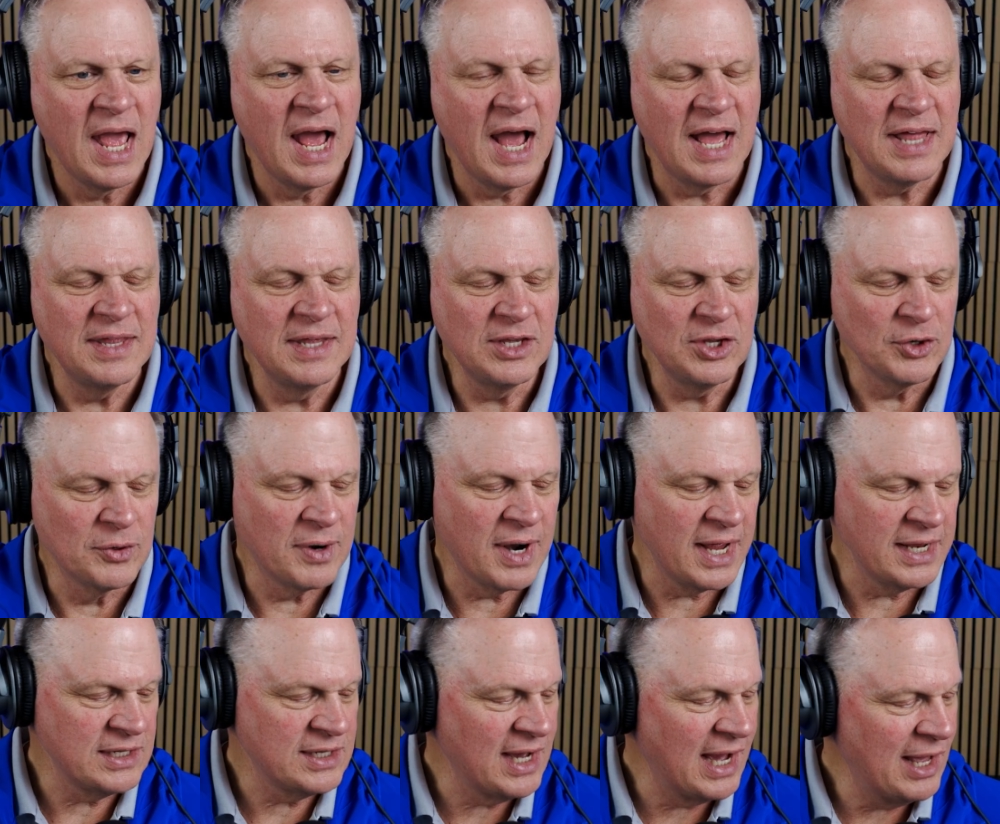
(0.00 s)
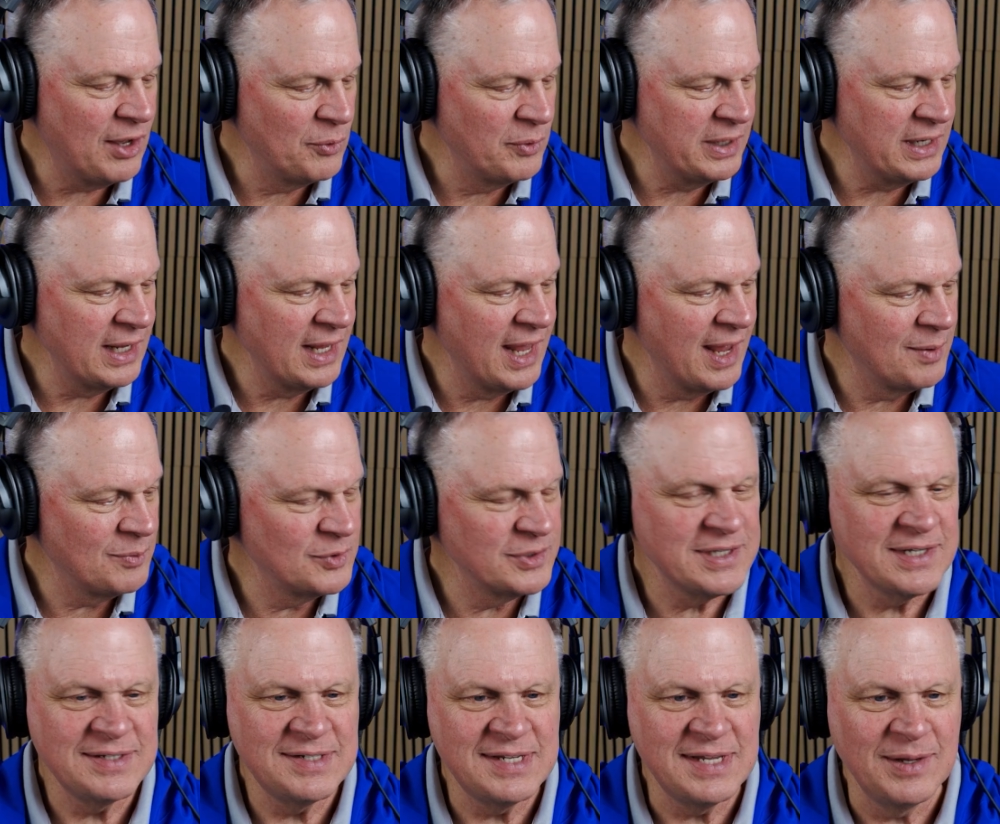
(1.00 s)
I think you're right. Kyle Whittingham was
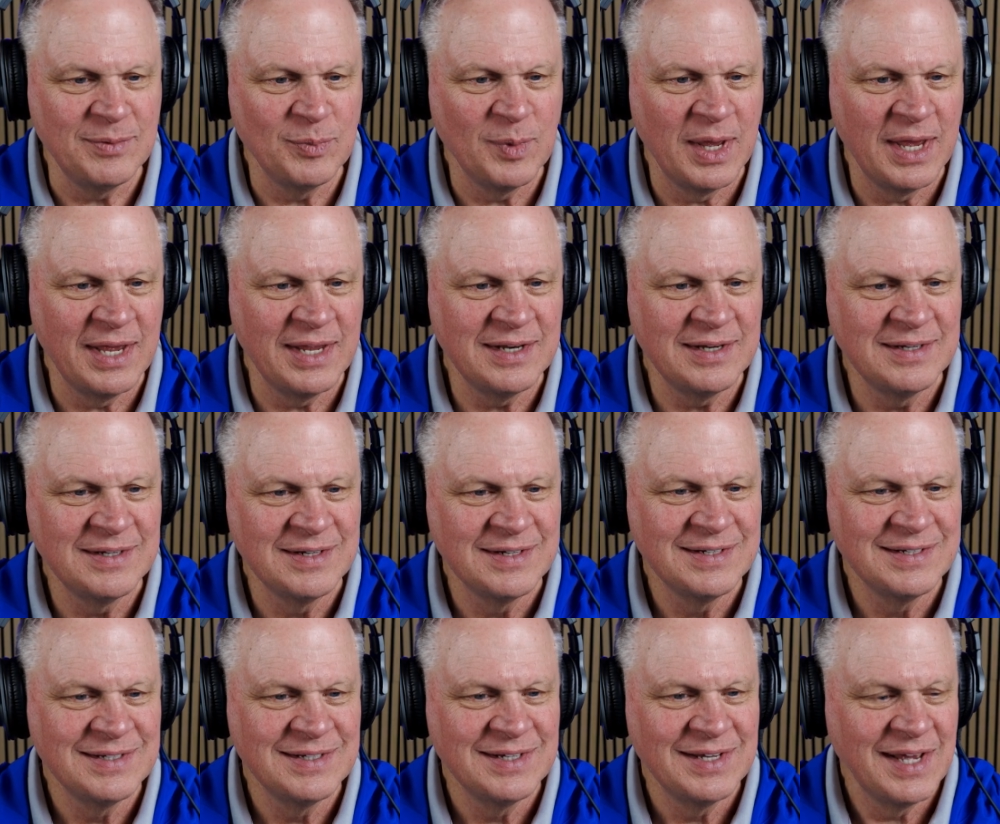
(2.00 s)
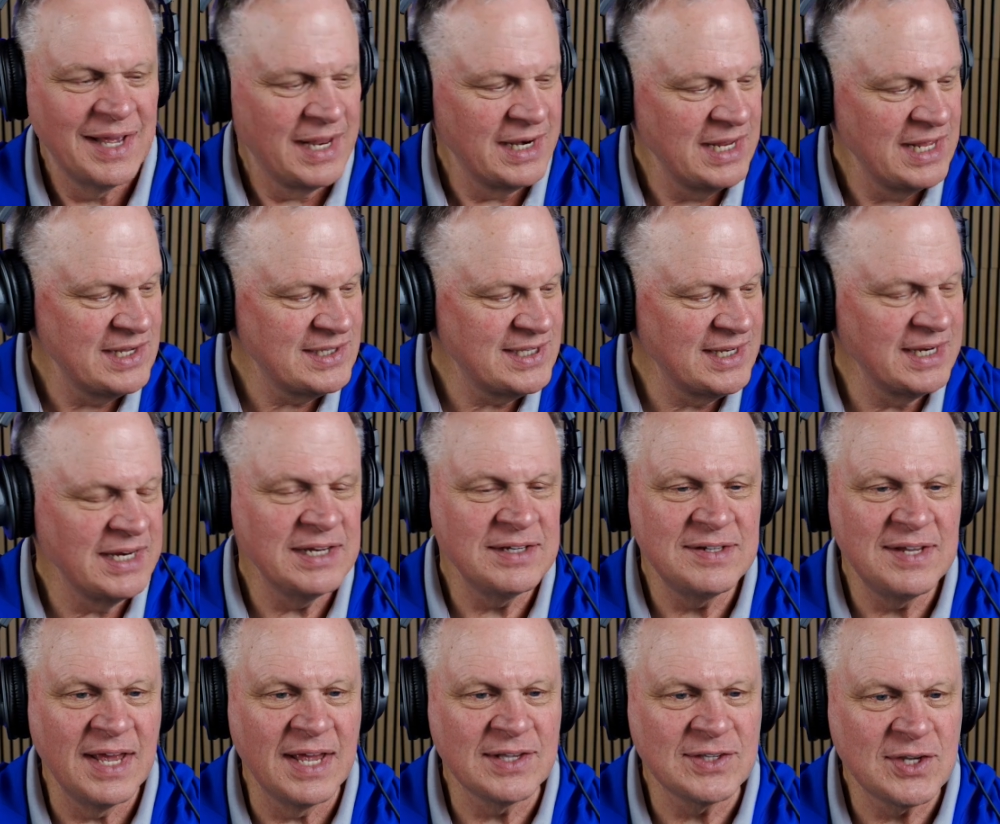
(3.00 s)
a teammate, and he's an
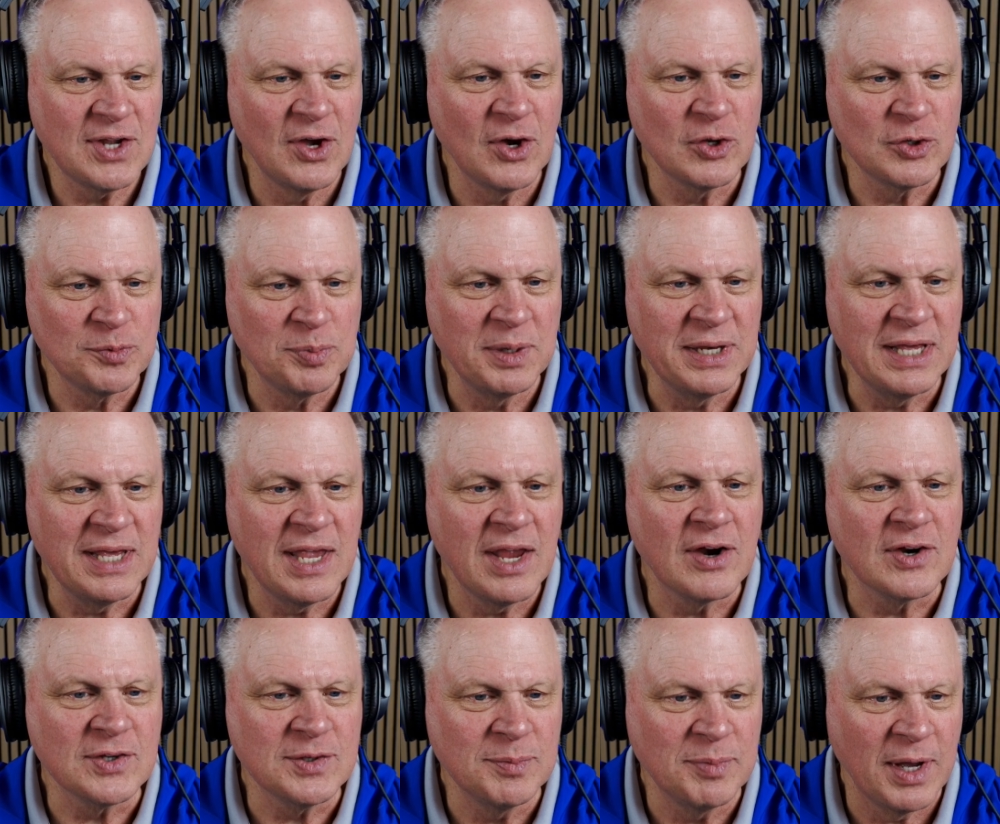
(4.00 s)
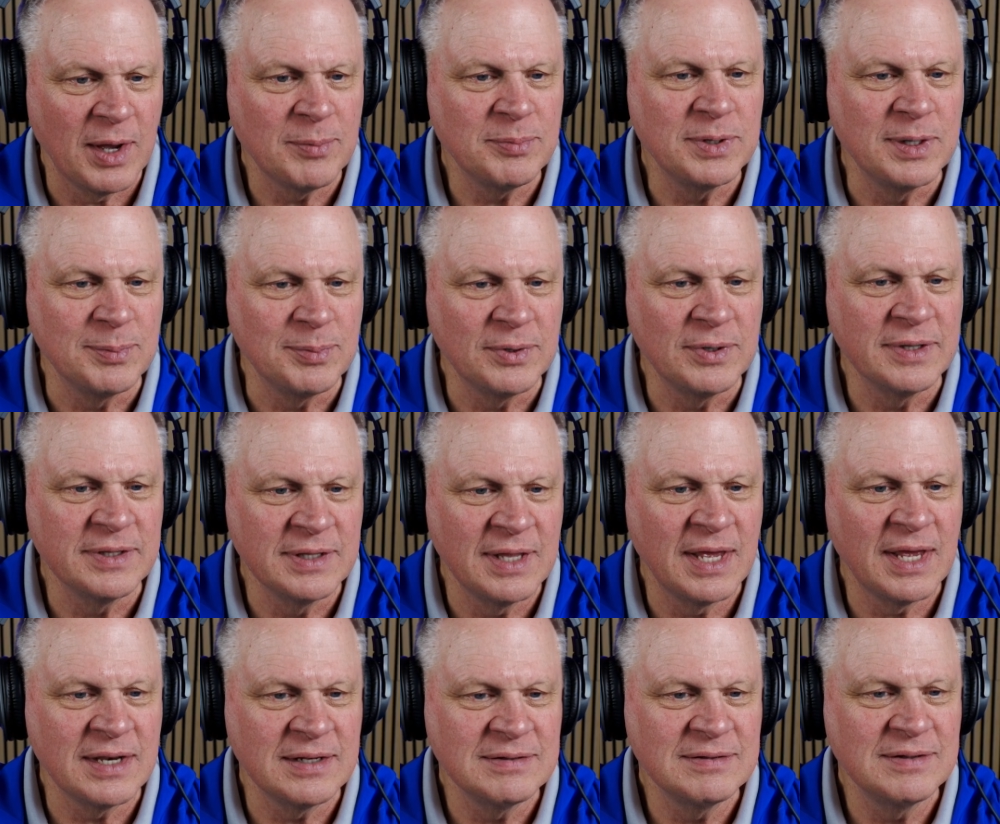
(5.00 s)
intense coach, but he cares about people, and
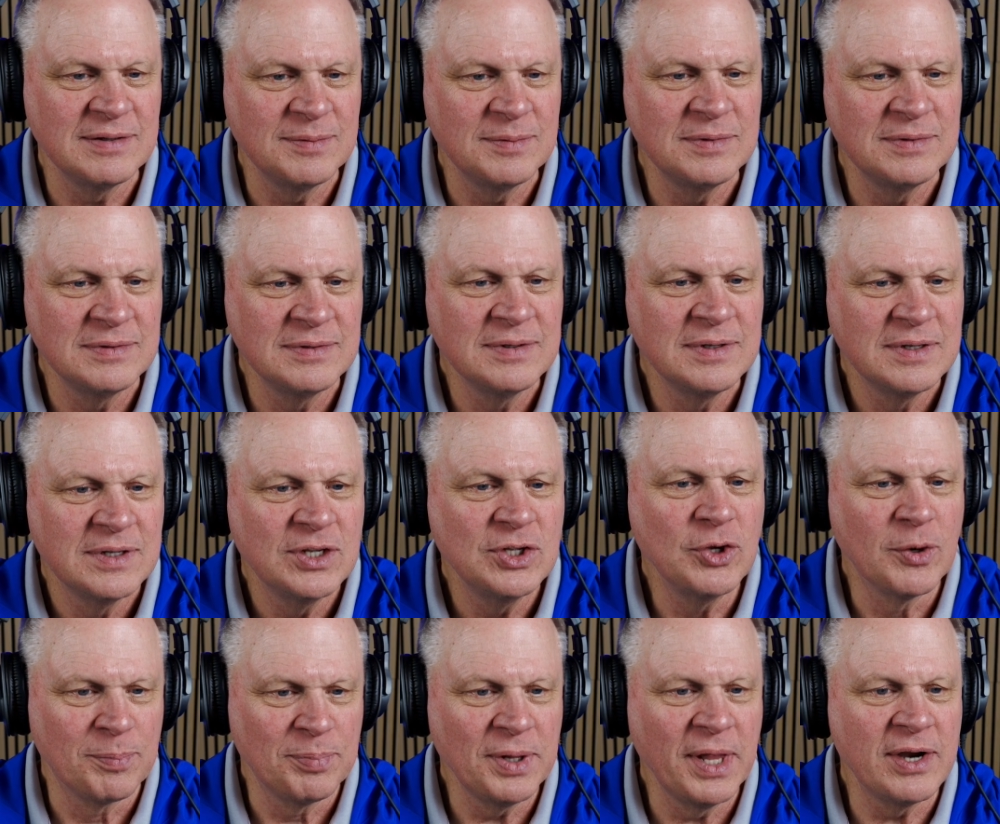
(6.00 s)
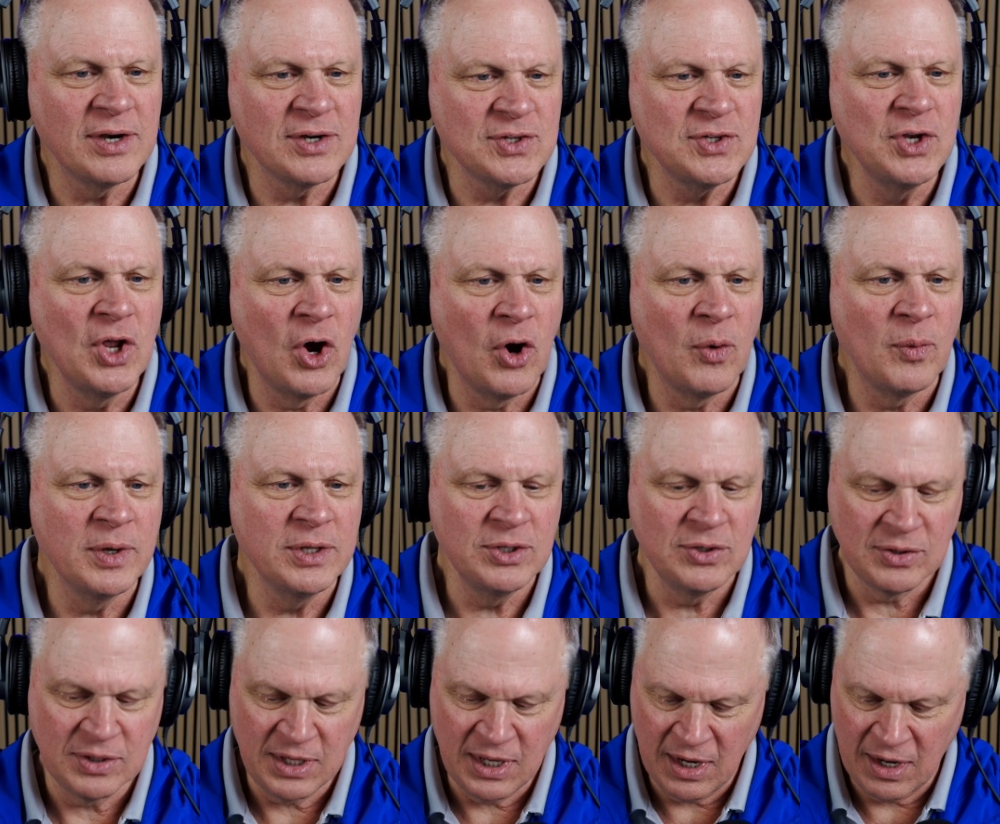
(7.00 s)
that your players know when you
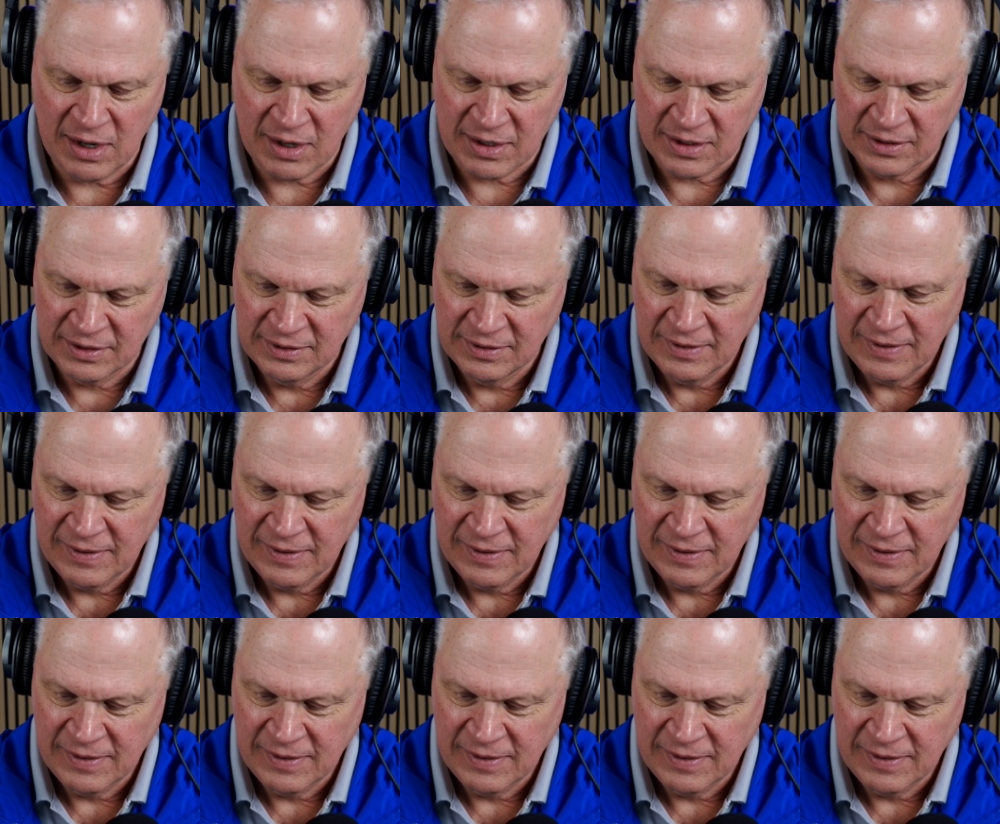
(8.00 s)
care.